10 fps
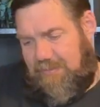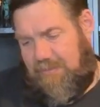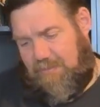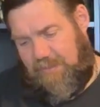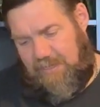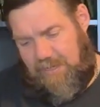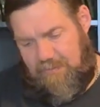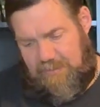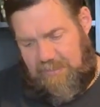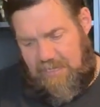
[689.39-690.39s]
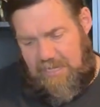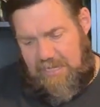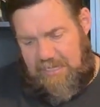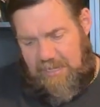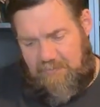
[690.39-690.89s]
Oh, man,
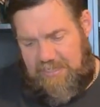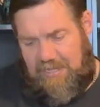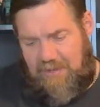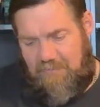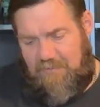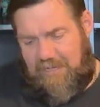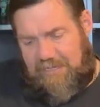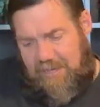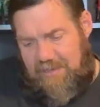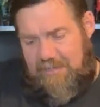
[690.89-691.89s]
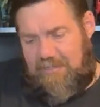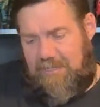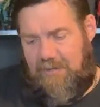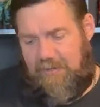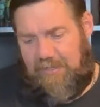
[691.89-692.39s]
that one did not want to cut.
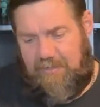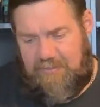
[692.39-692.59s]
There we go.